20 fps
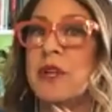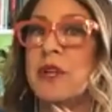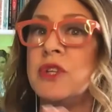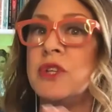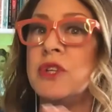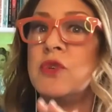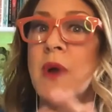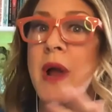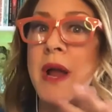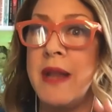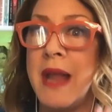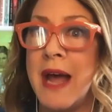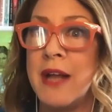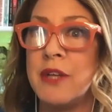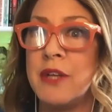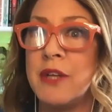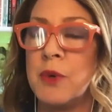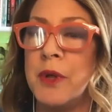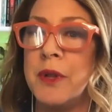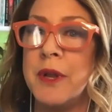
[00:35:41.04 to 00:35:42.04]
to try
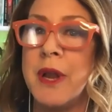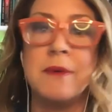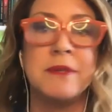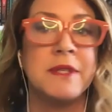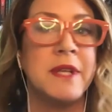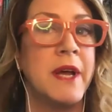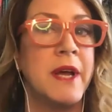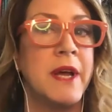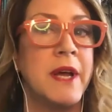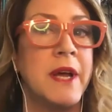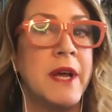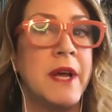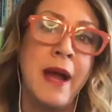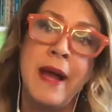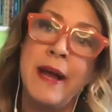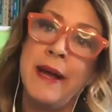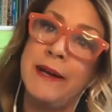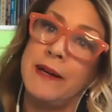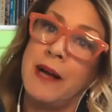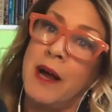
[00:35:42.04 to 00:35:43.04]
natural. And I was like, all
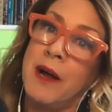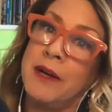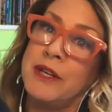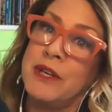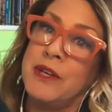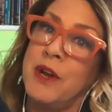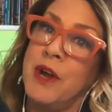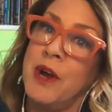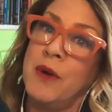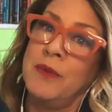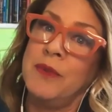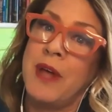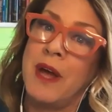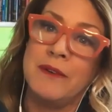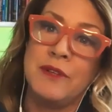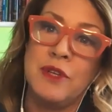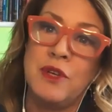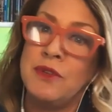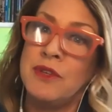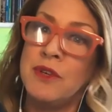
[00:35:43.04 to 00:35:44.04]
right, uh, you know,
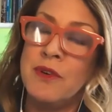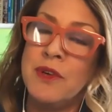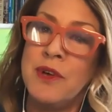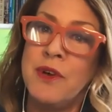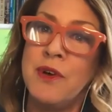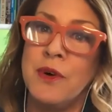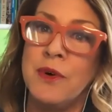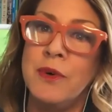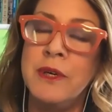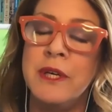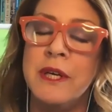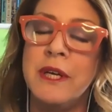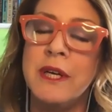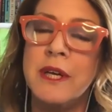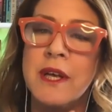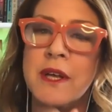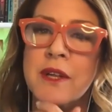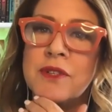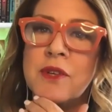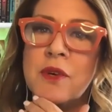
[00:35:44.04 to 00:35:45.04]
you do you.
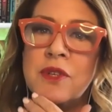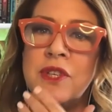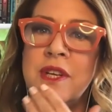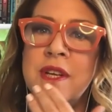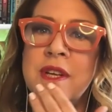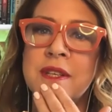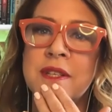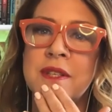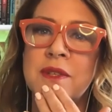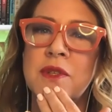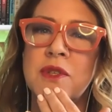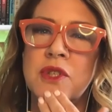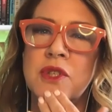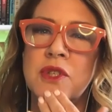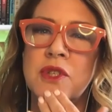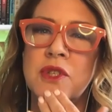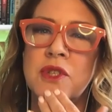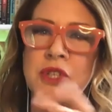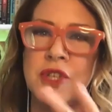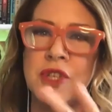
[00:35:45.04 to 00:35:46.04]
So yeah. she is
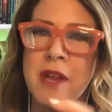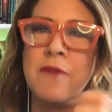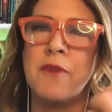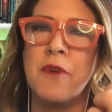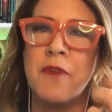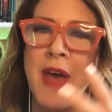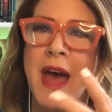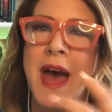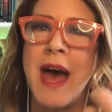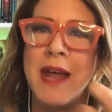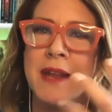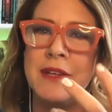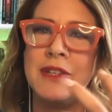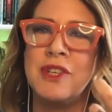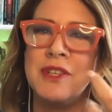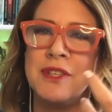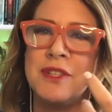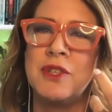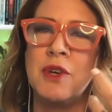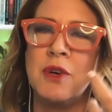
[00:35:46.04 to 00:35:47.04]
searching for that.
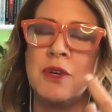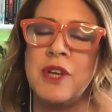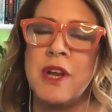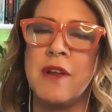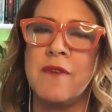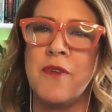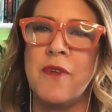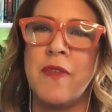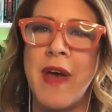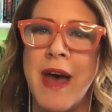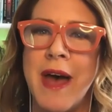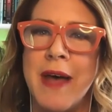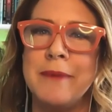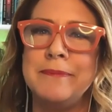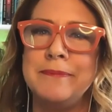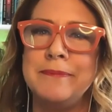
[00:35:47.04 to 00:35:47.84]
She's searching for that.